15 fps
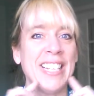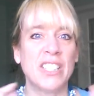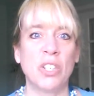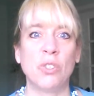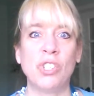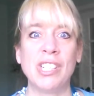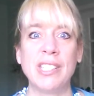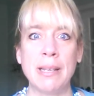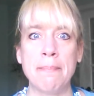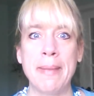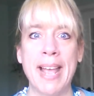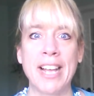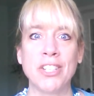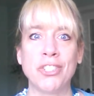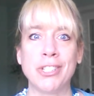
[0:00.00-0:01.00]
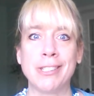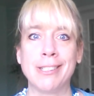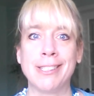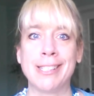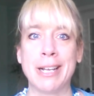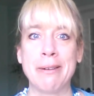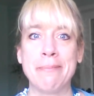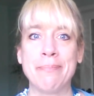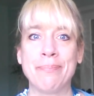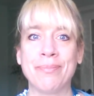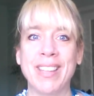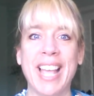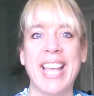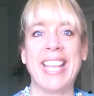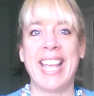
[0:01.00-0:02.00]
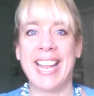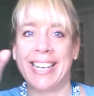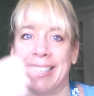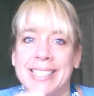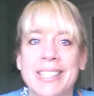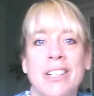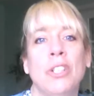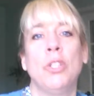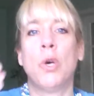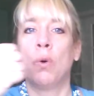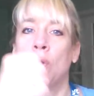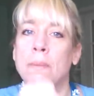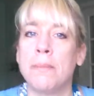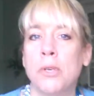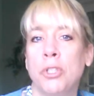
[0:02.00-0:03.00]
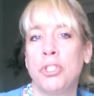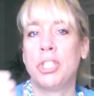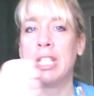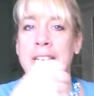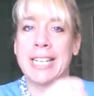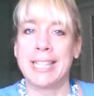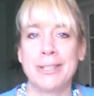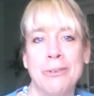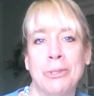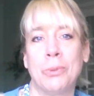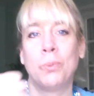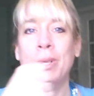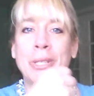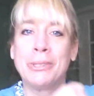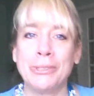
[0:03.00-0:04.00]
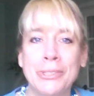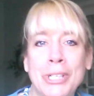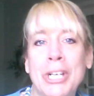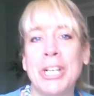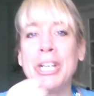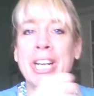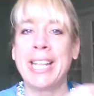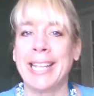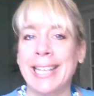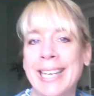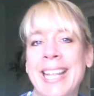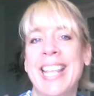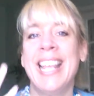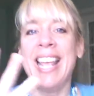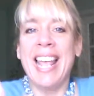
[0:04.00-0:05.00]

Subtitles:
So just imagine some, again, locomotion and those wheels turning